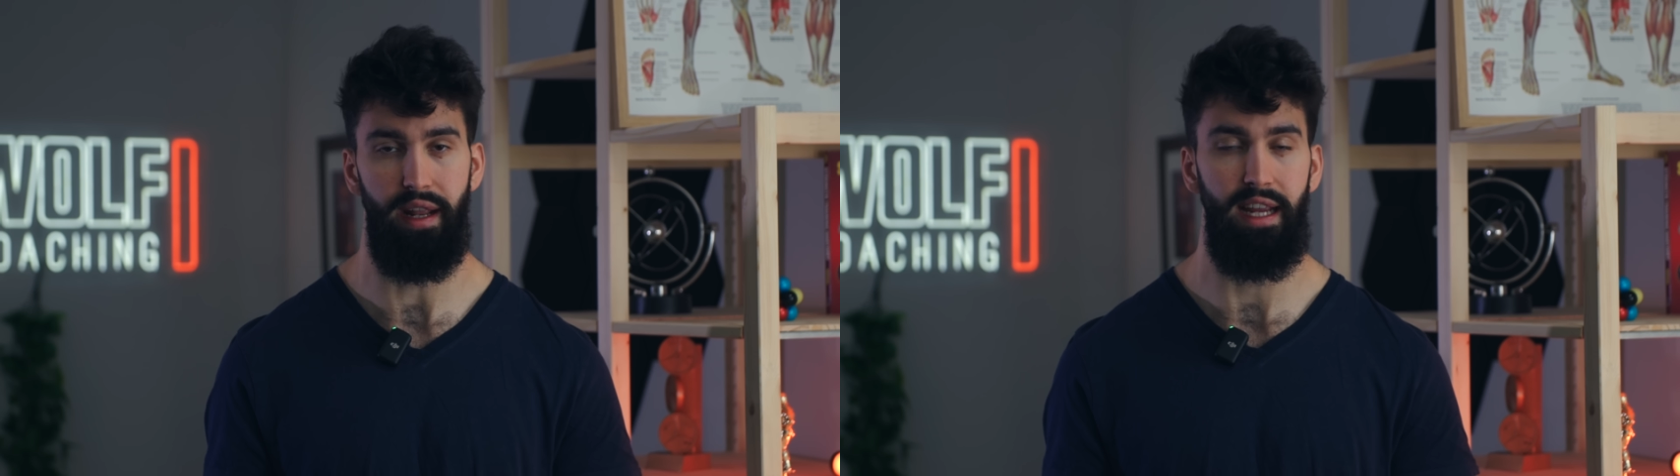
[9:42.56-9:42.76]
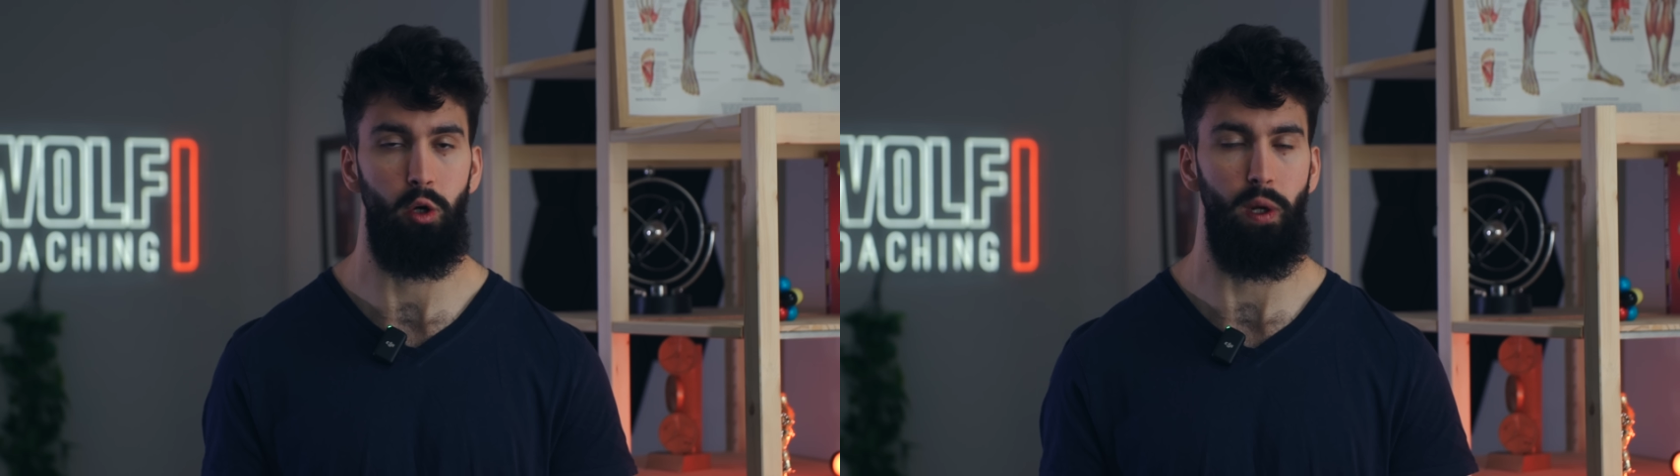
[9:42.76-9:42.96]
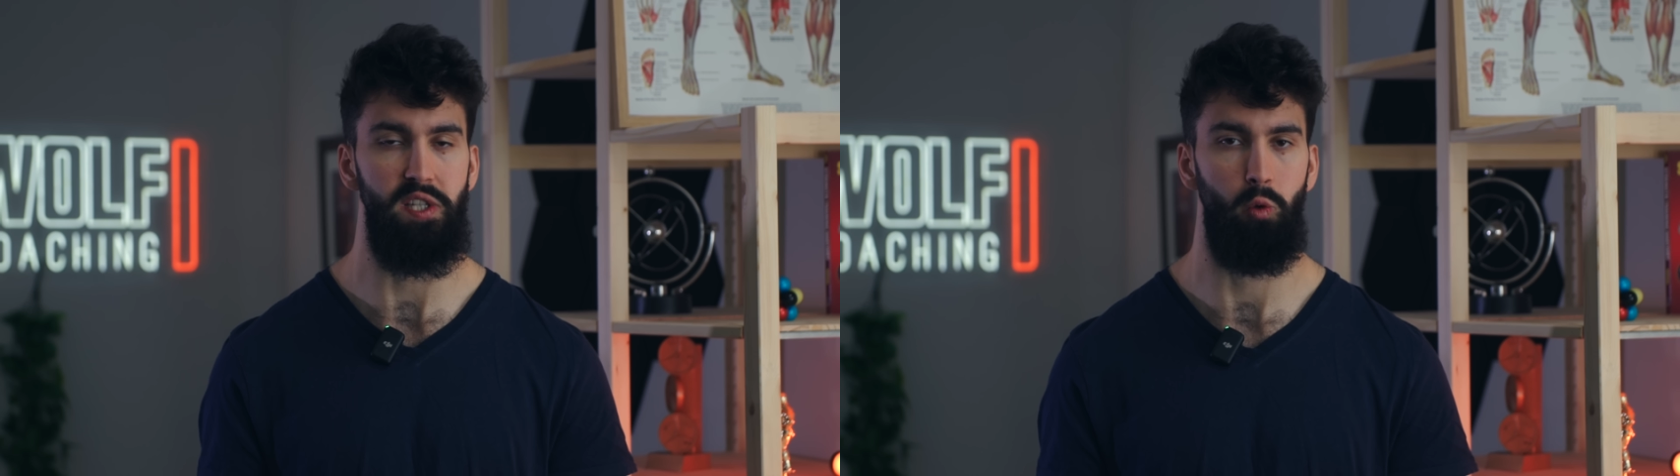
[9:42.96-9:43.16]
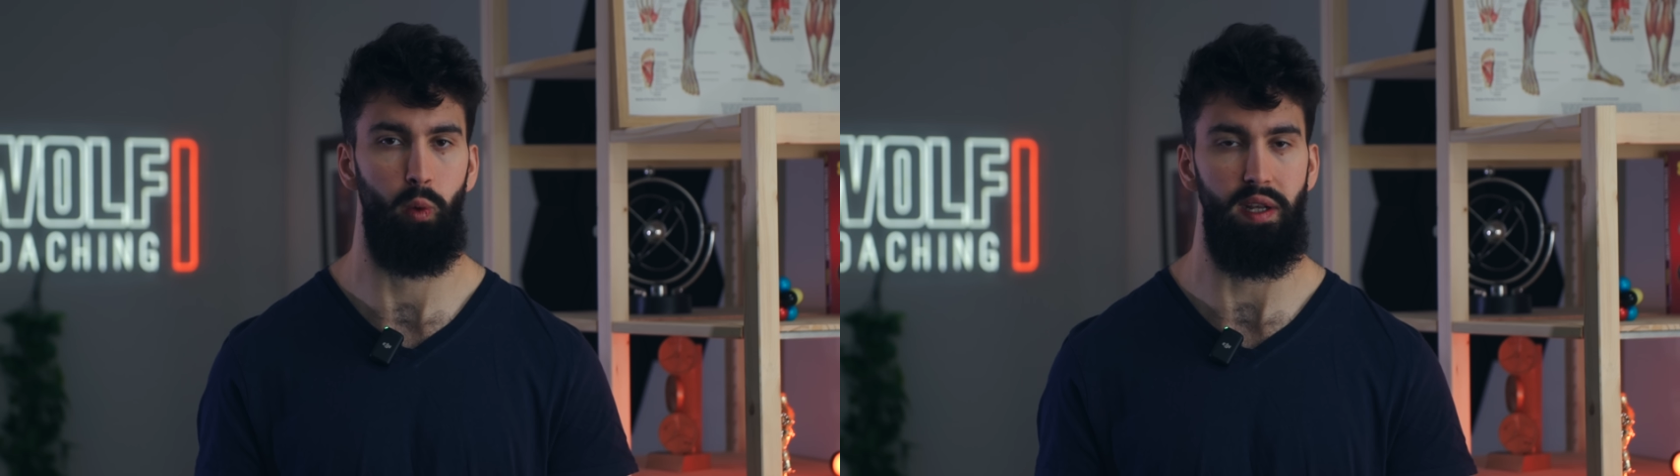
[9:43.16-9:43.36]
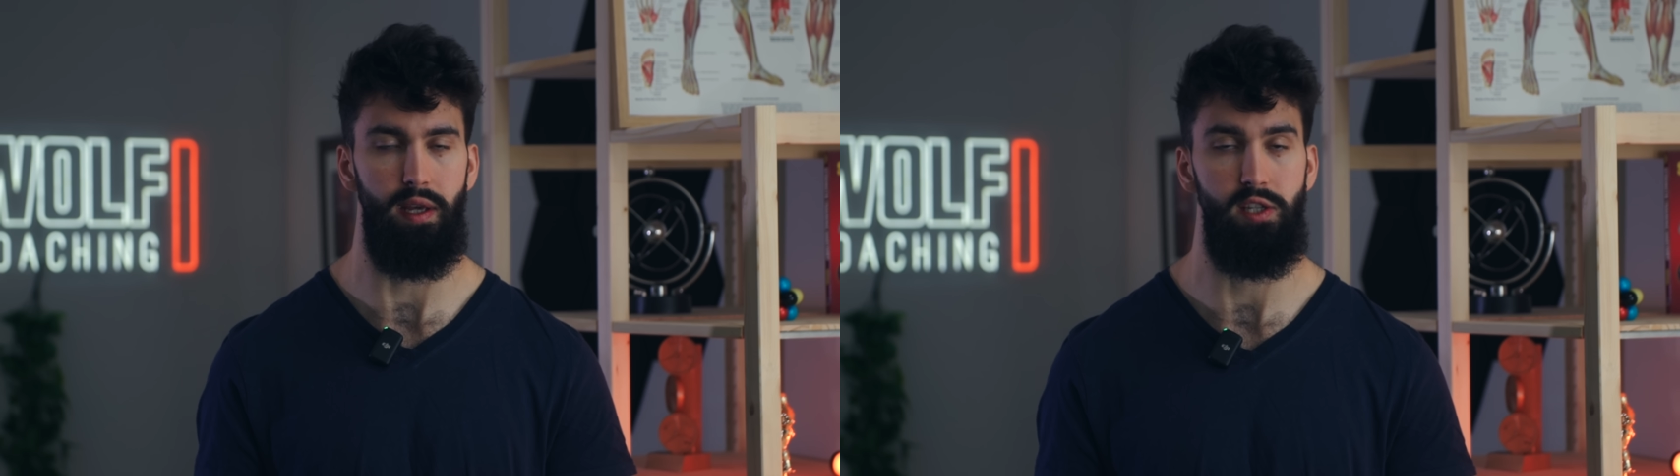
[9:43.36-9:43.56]
that increase in
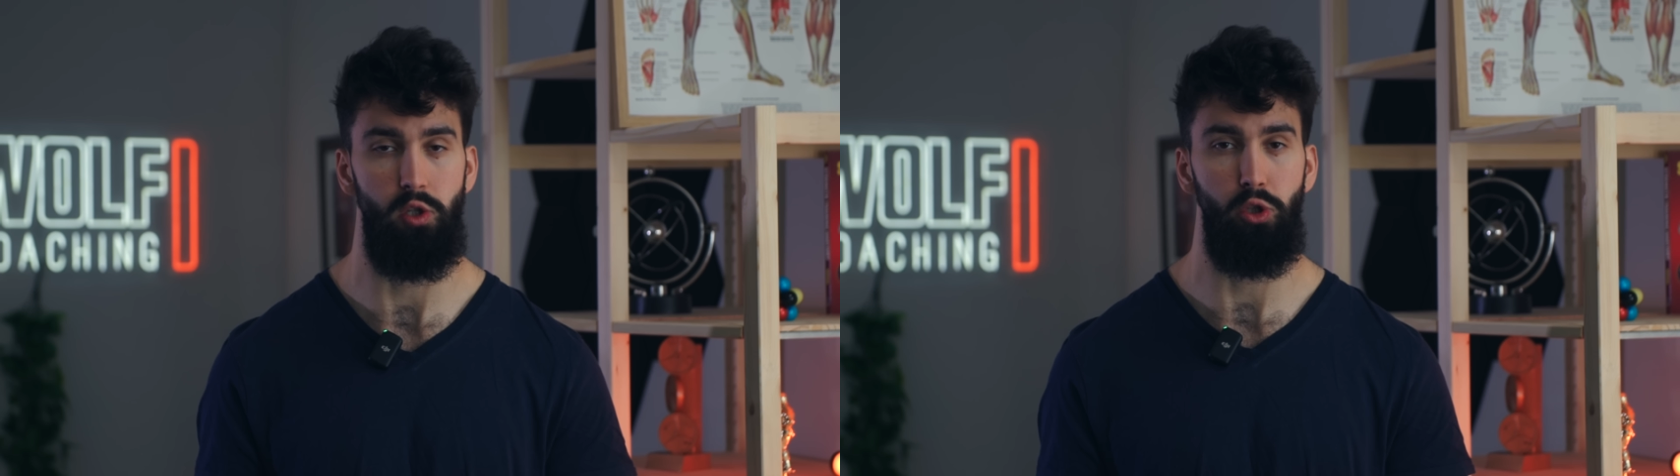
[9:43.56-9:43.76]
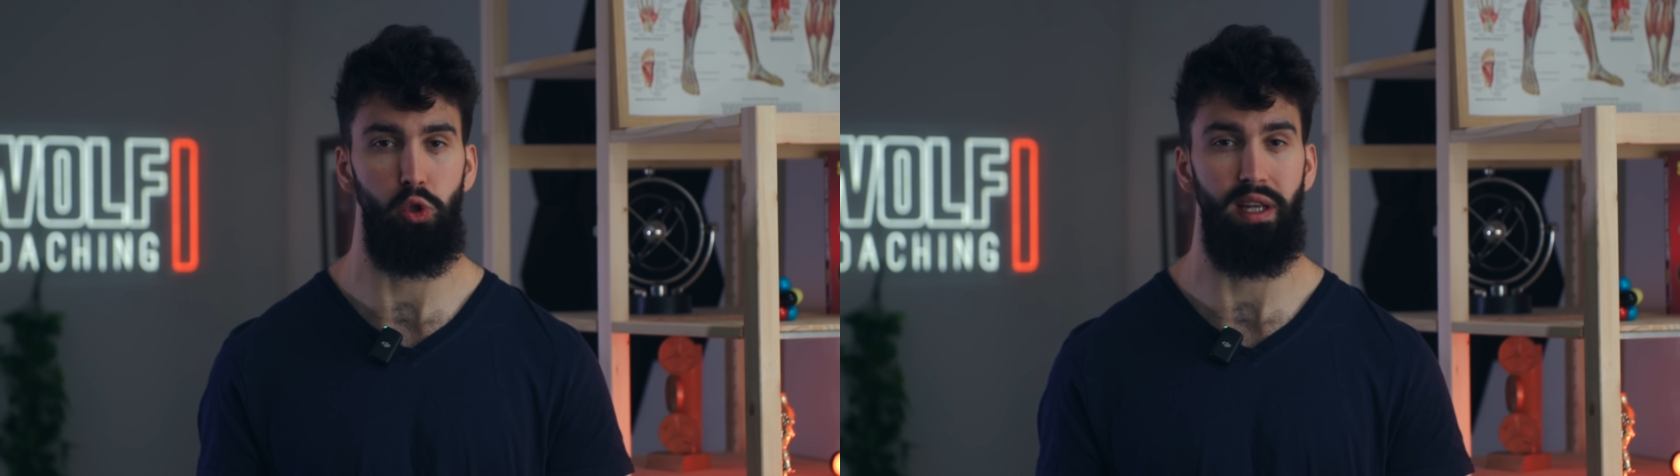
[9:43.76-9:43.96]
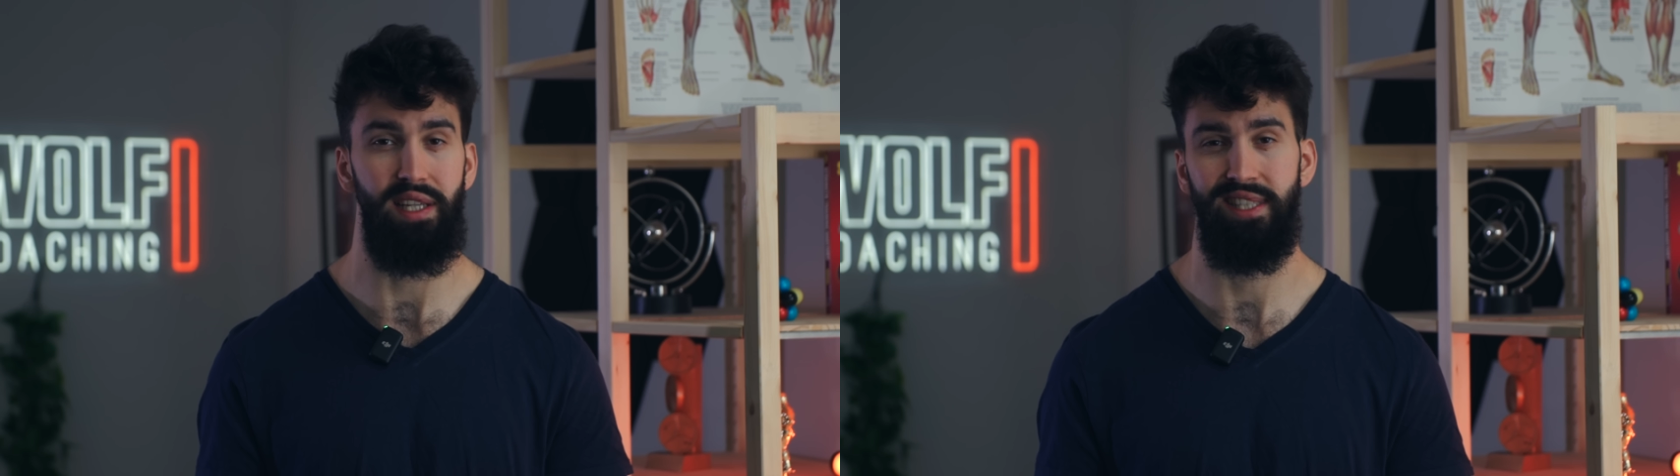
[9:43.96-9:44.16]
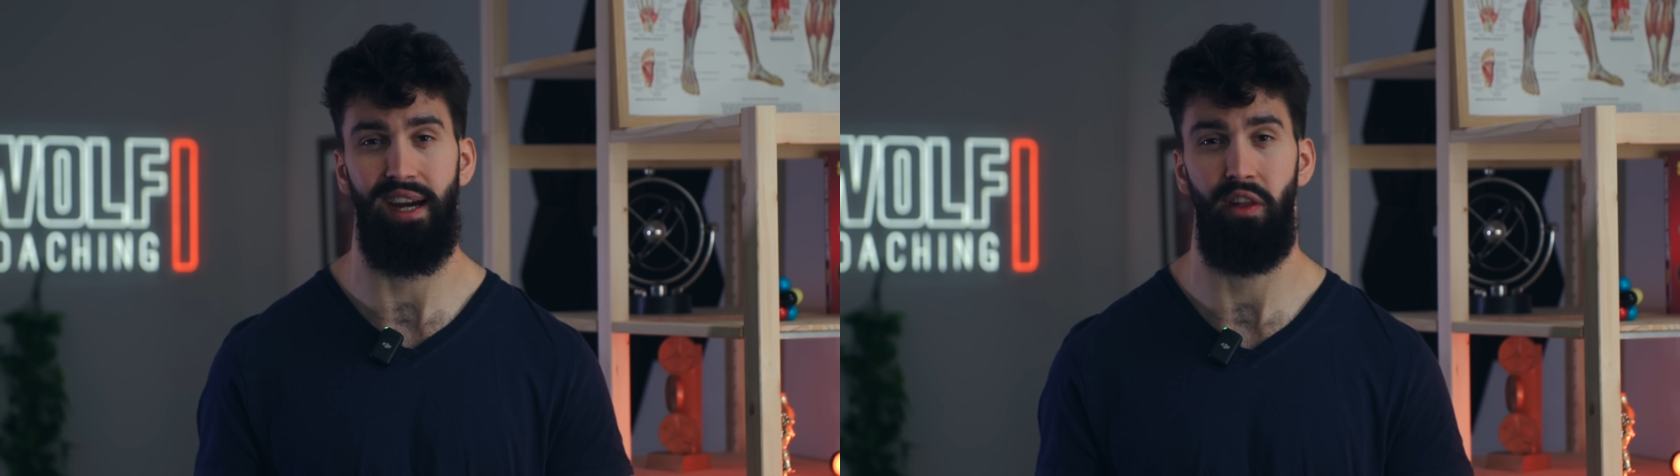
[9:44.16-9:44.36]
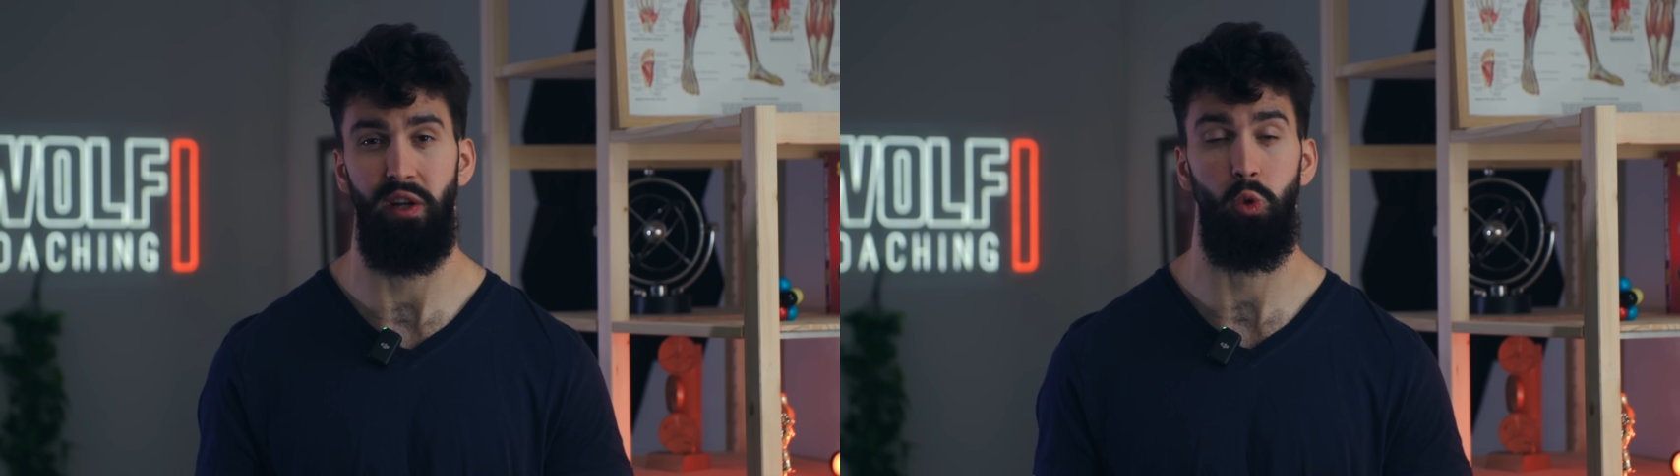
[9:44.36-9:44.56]
weight is usually a
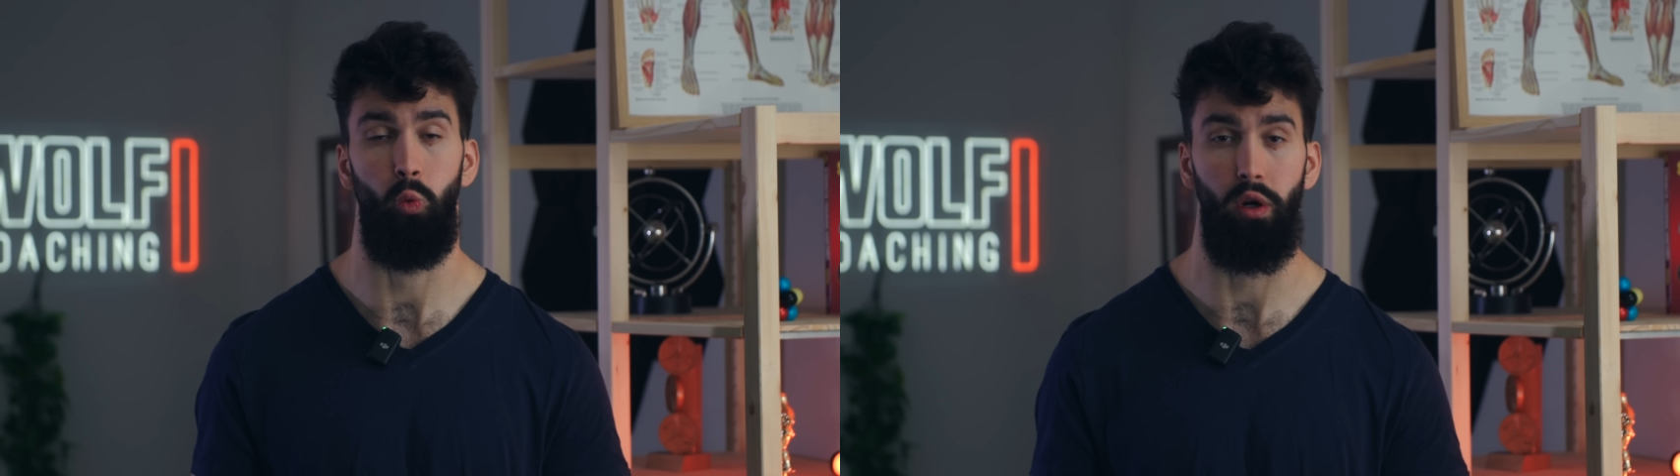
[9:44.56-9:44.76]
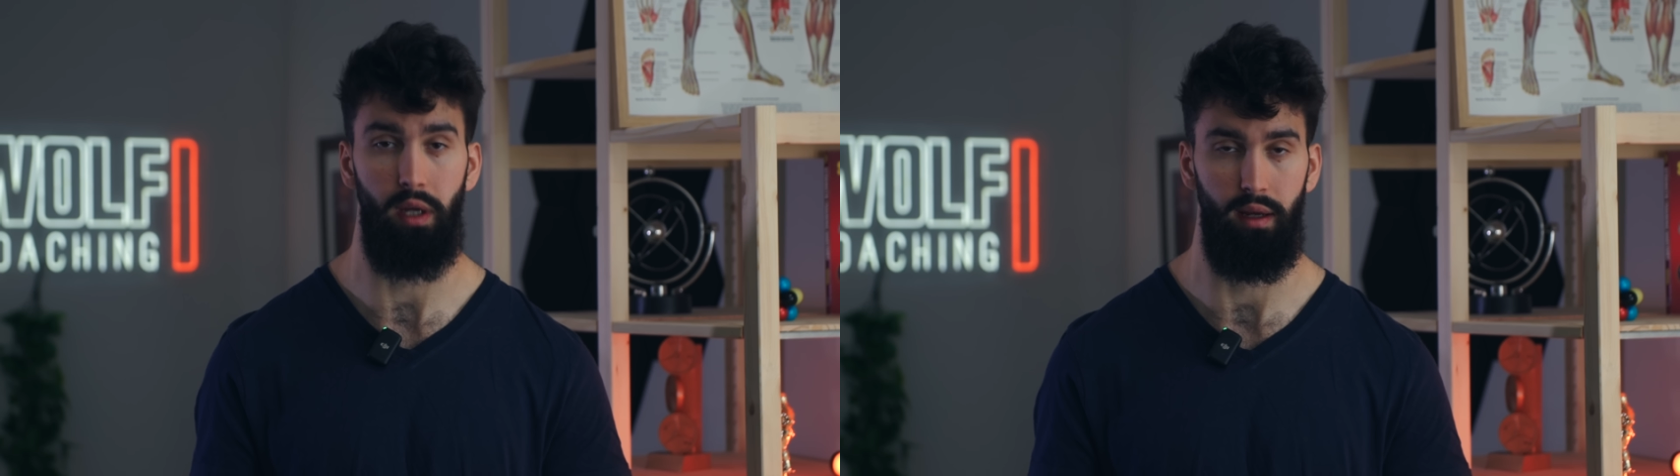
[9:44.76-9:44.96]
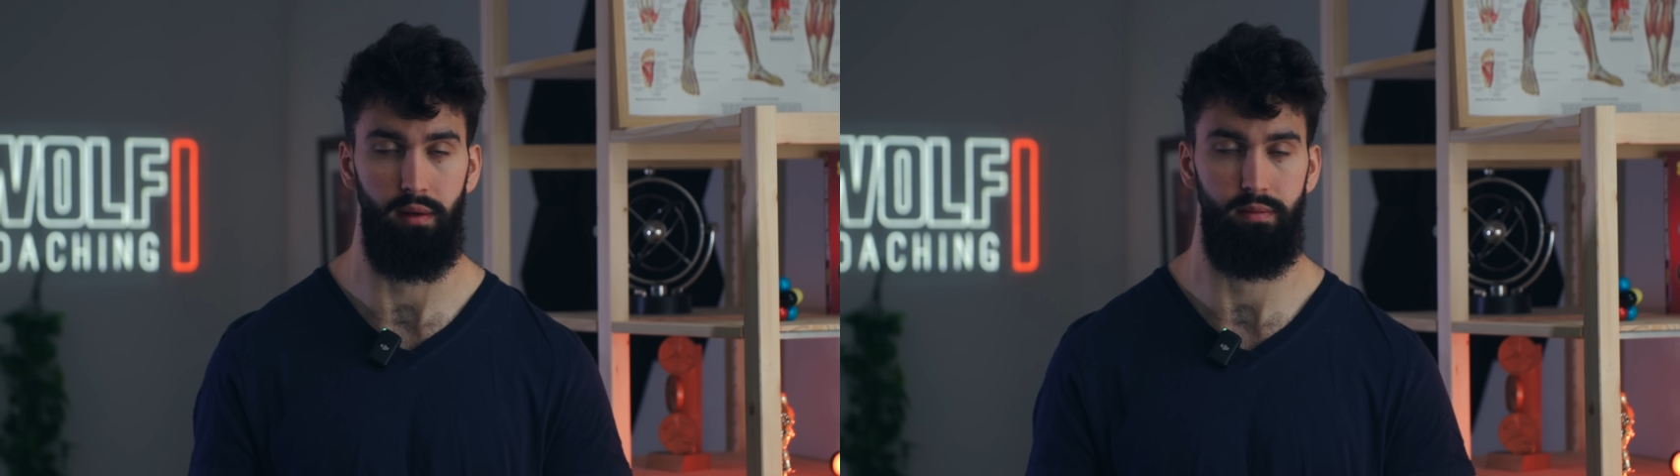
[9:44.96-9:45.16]
sign that it's working,